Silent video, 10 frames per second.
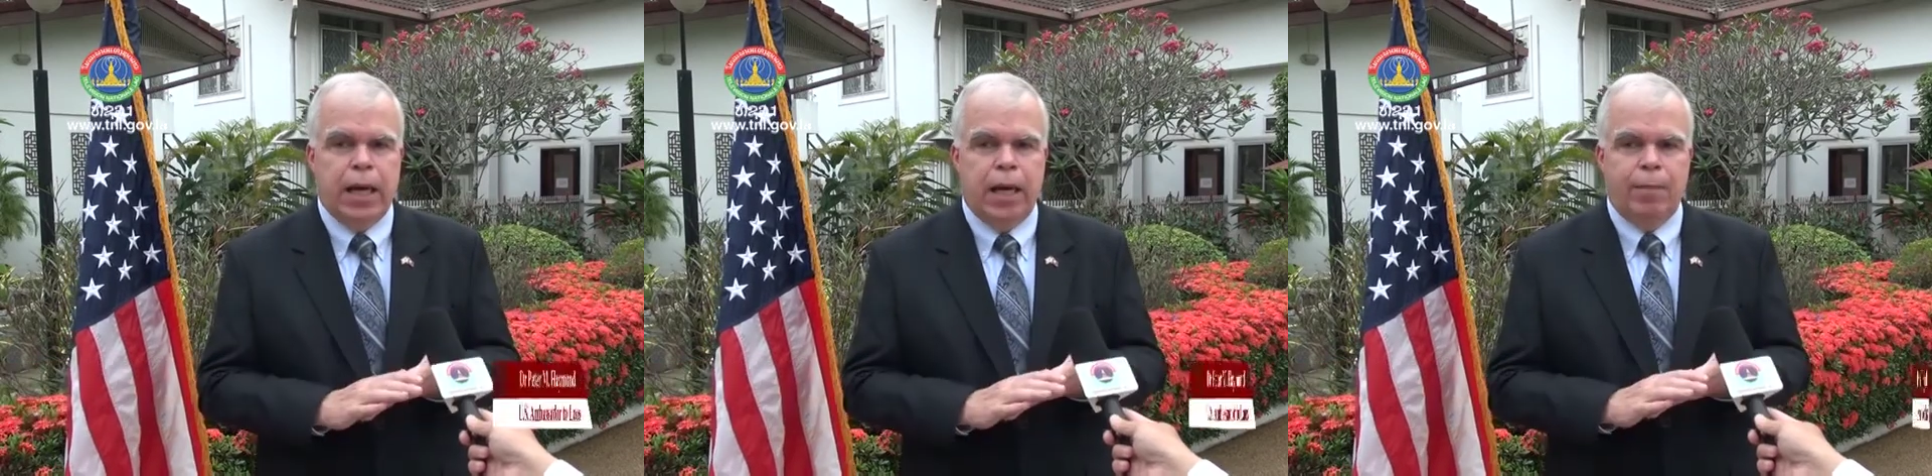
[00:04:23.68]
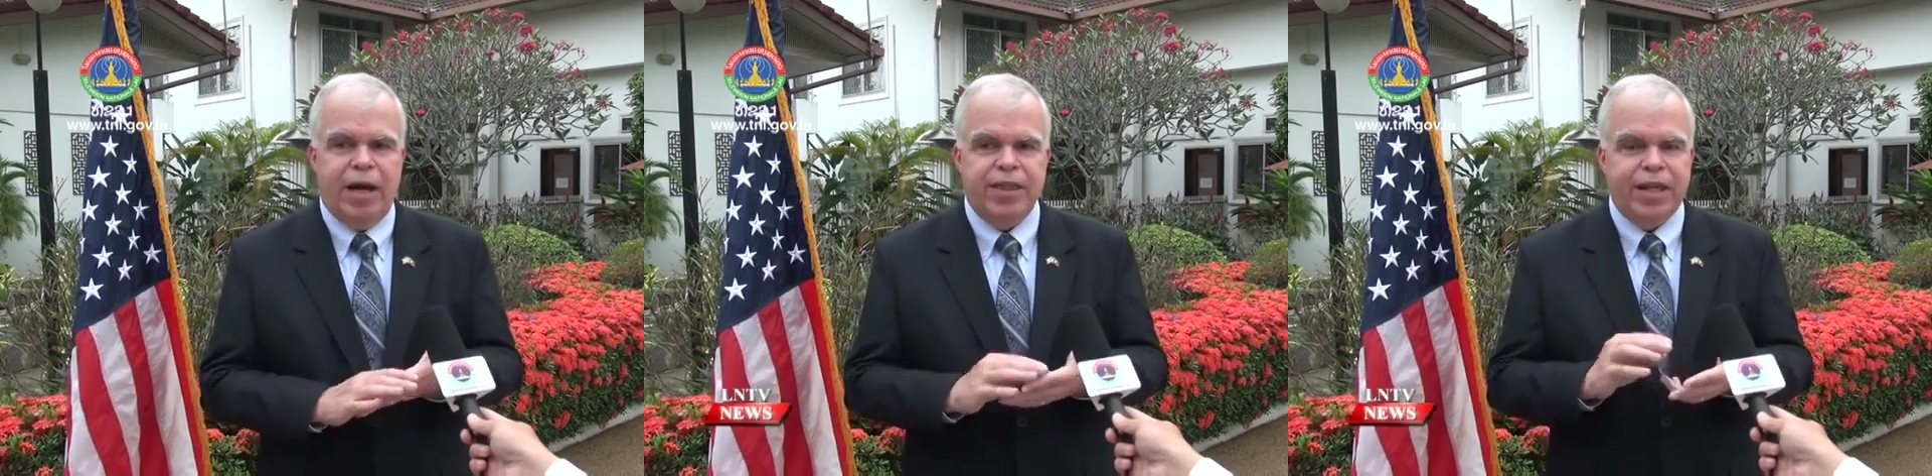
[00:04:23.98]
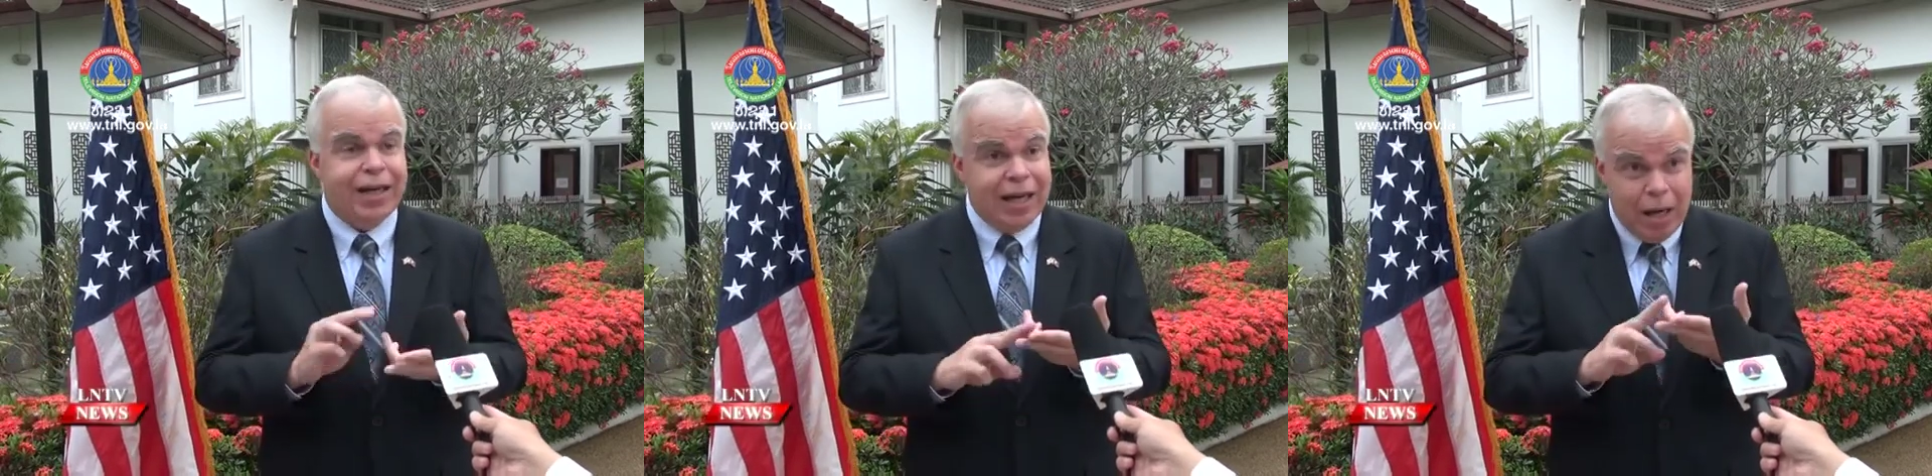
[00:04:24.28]
Um, I
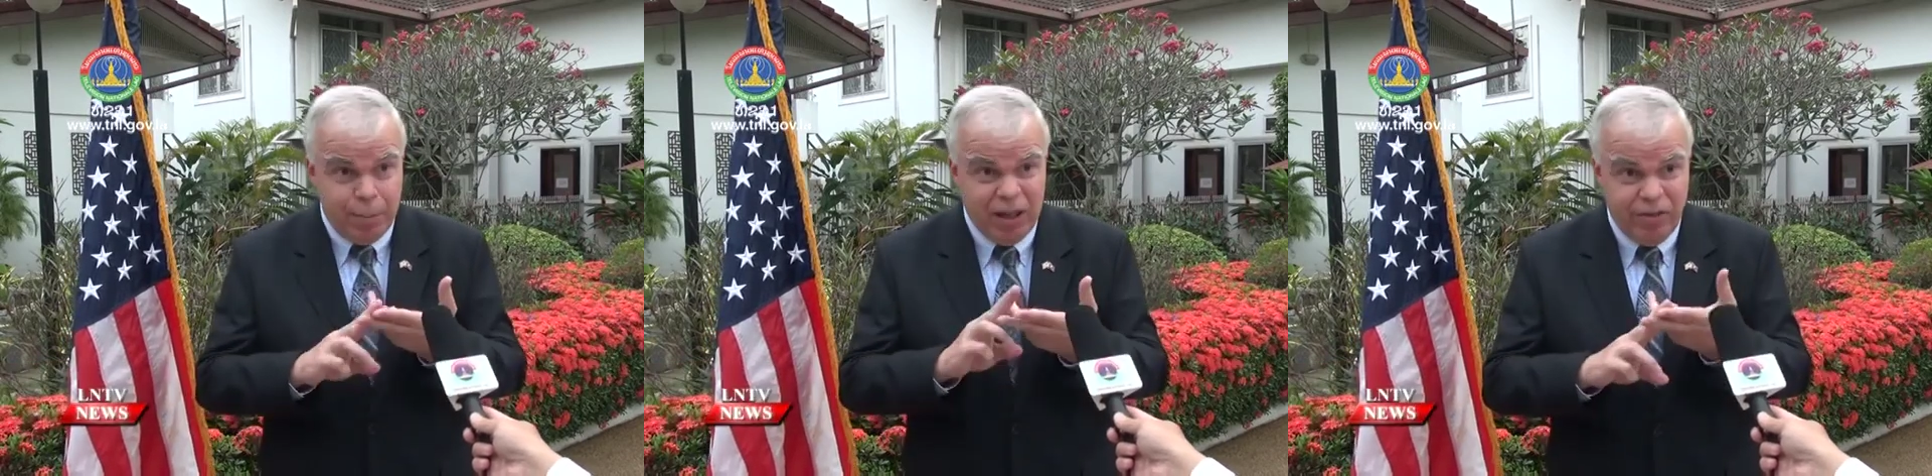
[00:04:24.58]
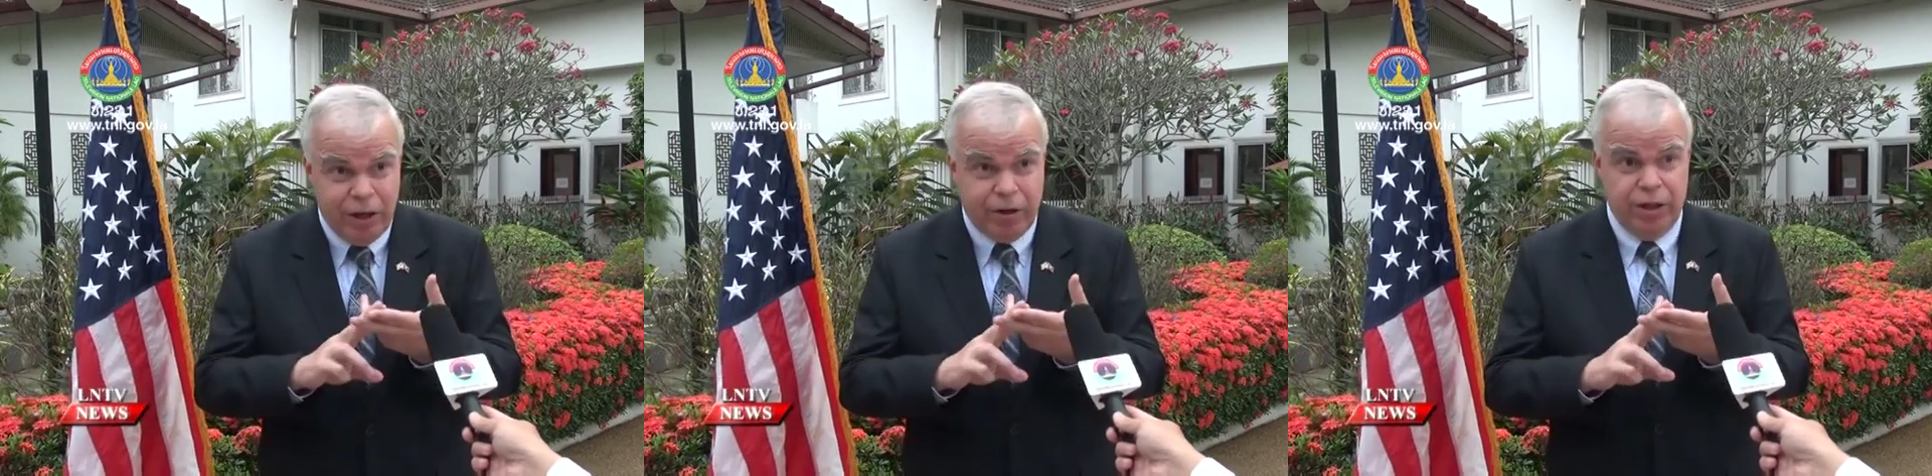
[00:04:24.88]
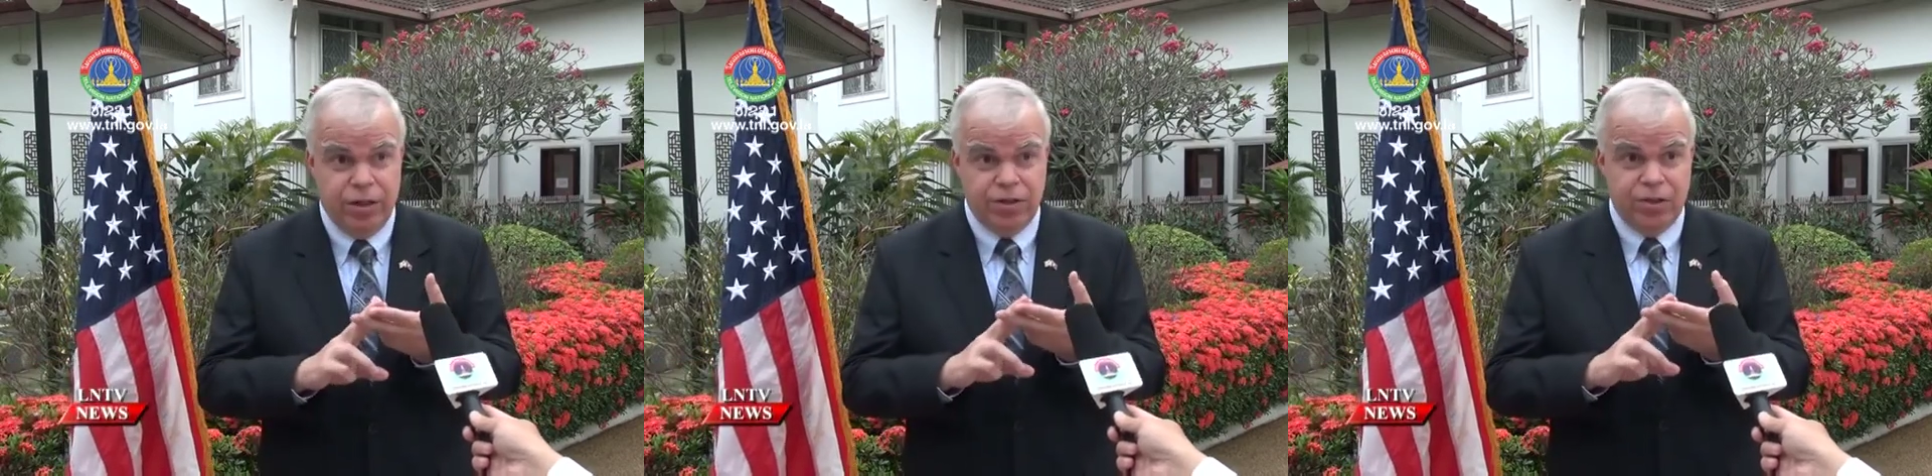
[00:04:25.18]
think a couple of
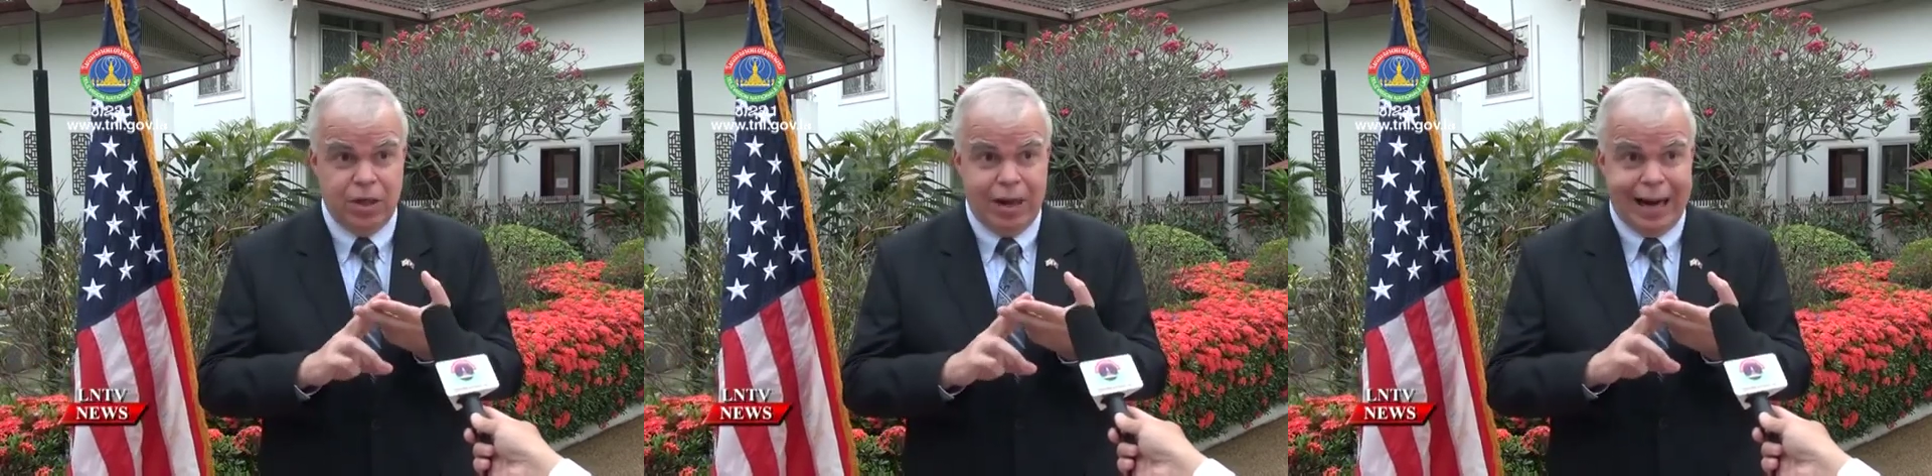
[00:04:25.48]
areas